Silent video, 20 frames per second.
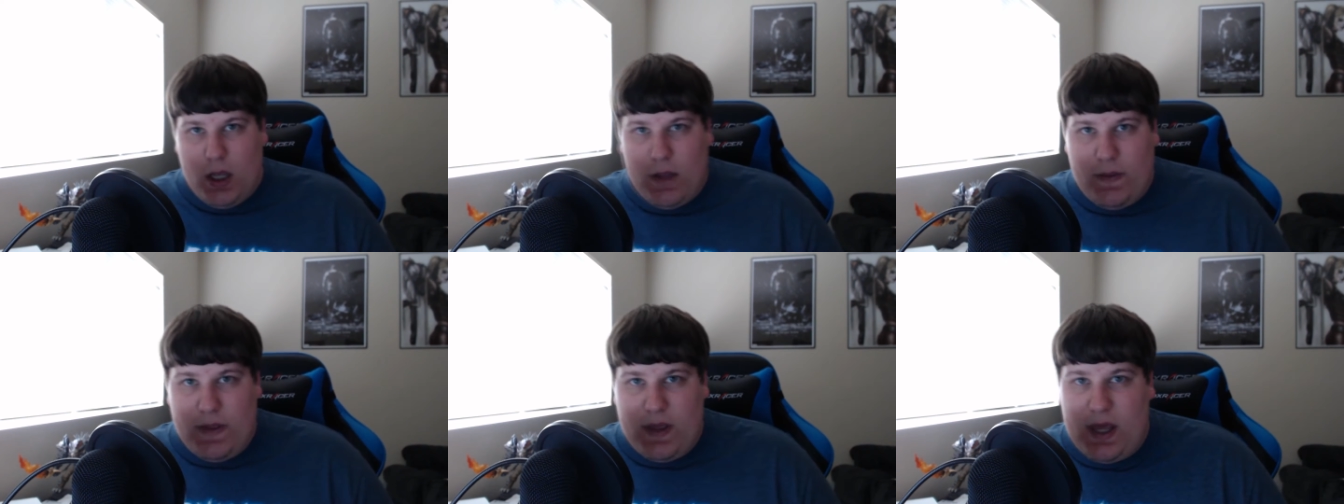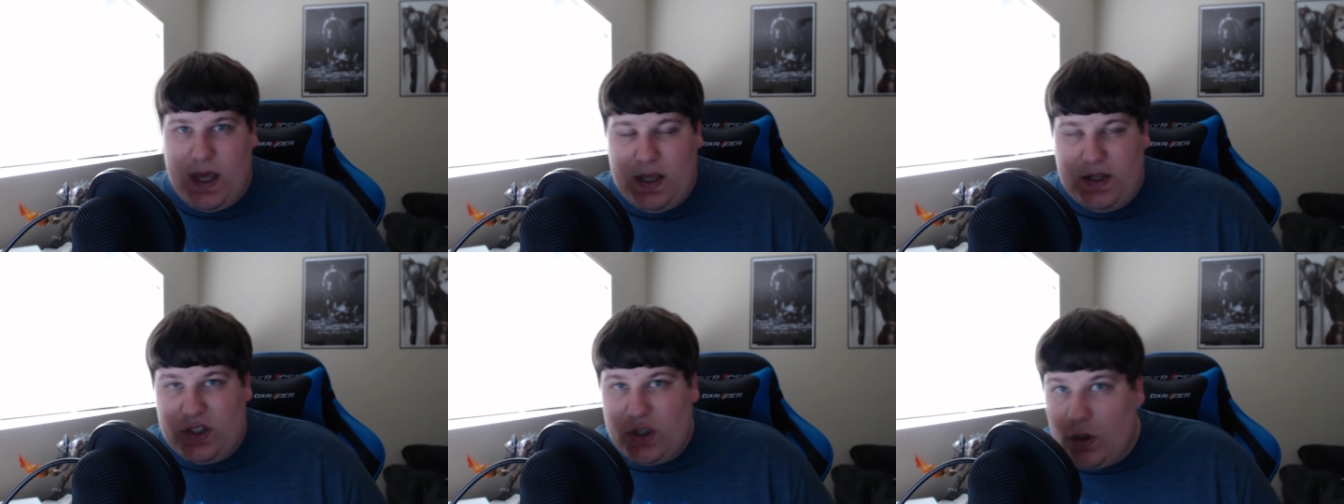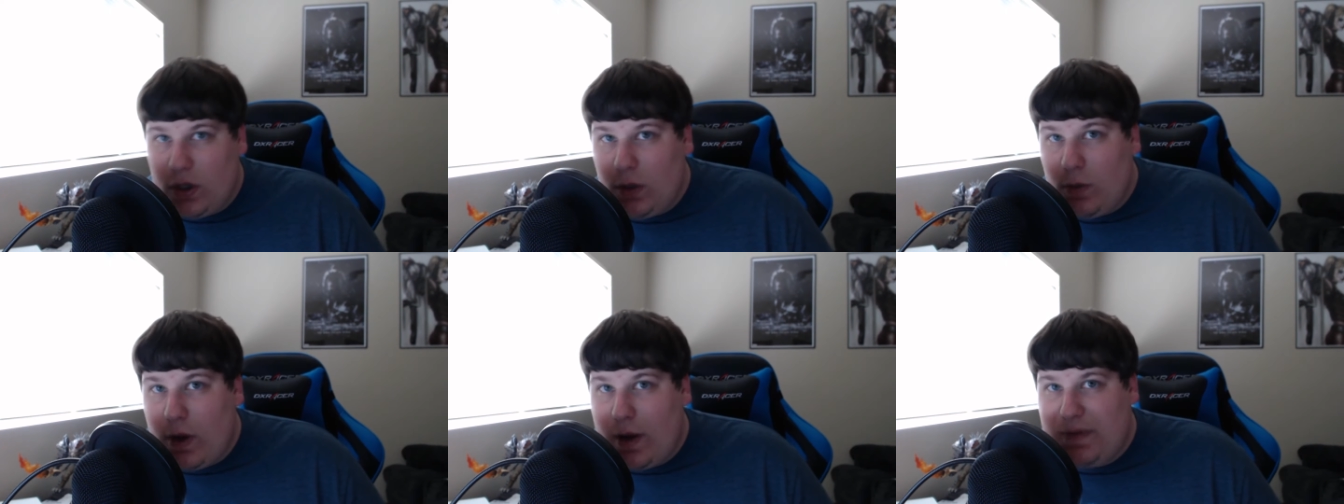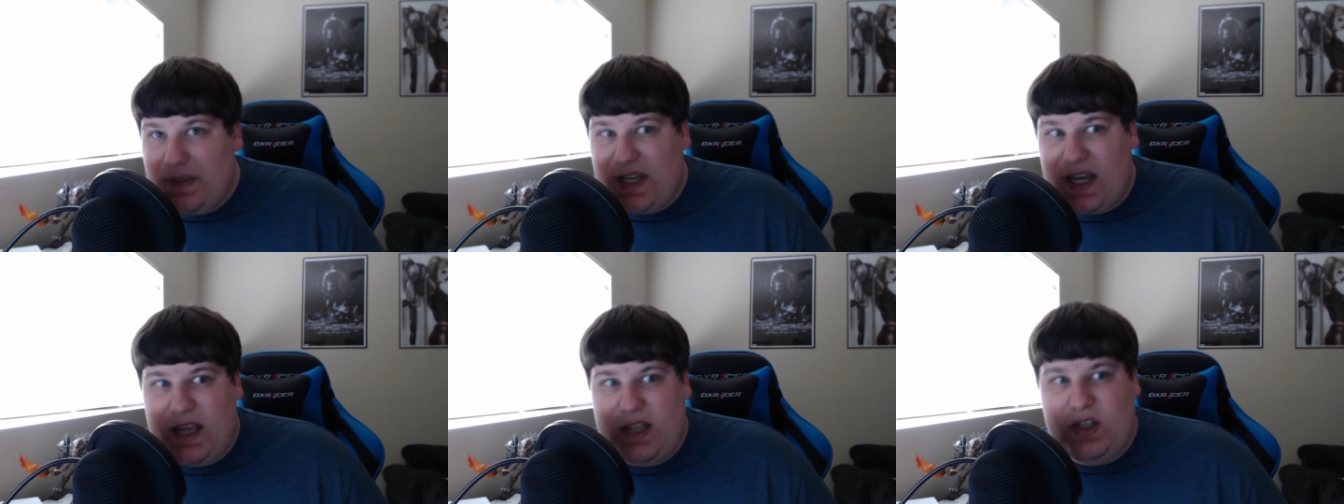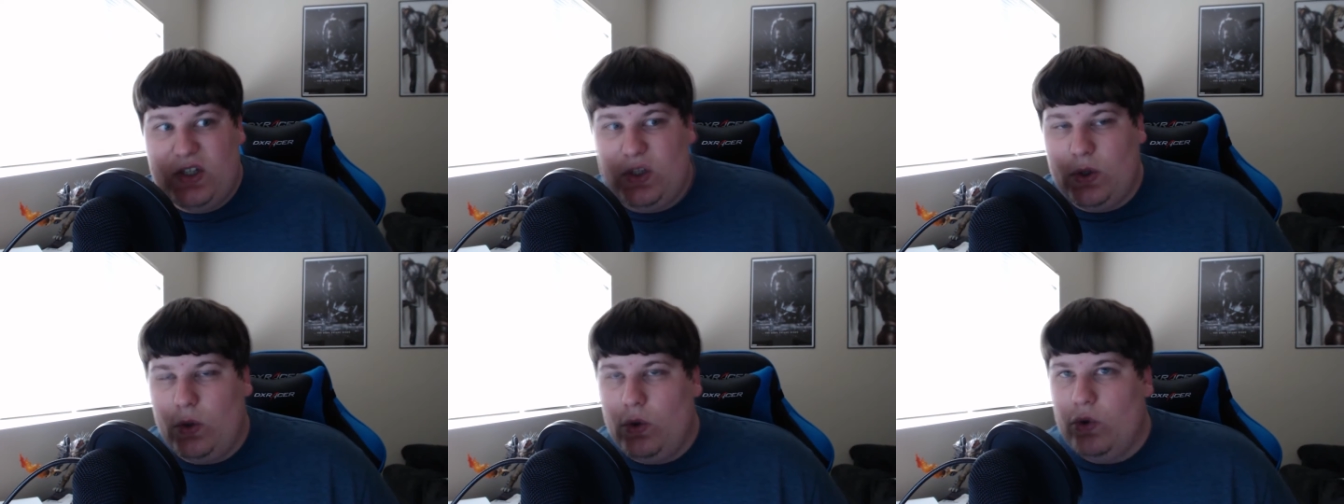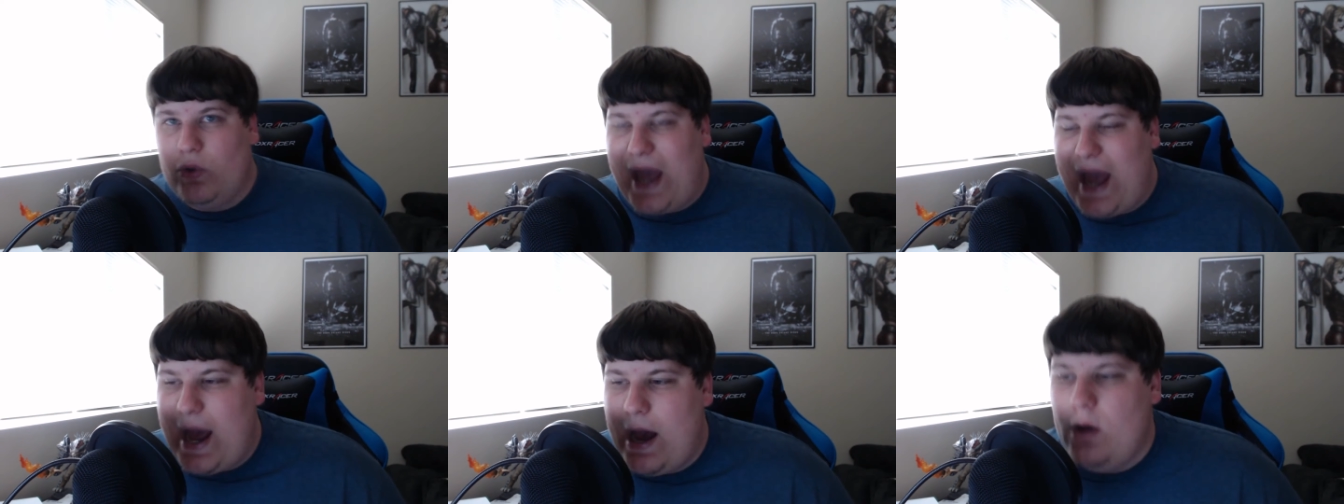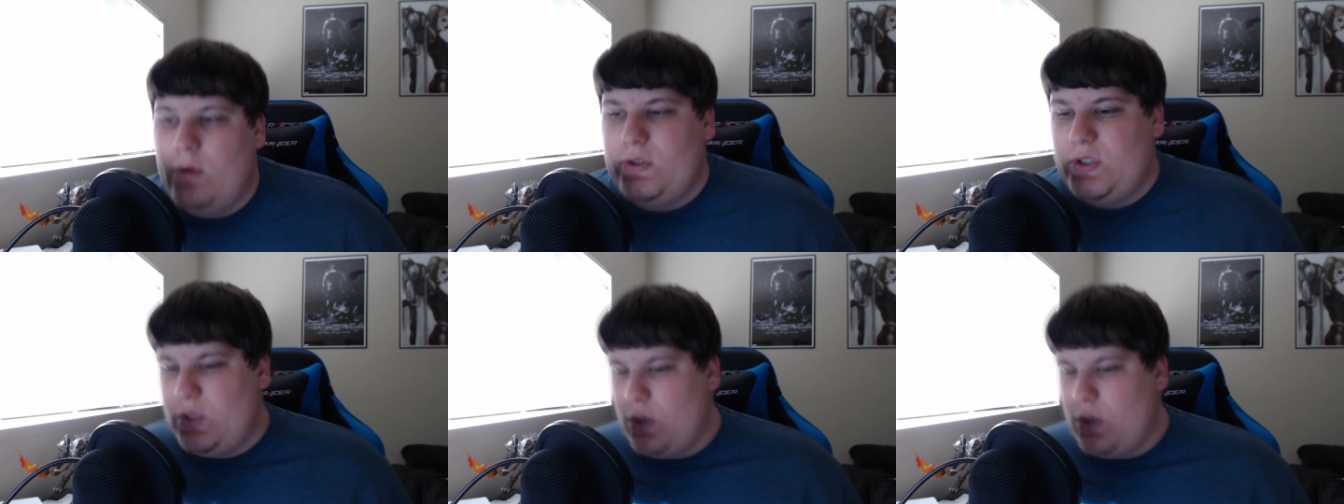the Sony website sold out,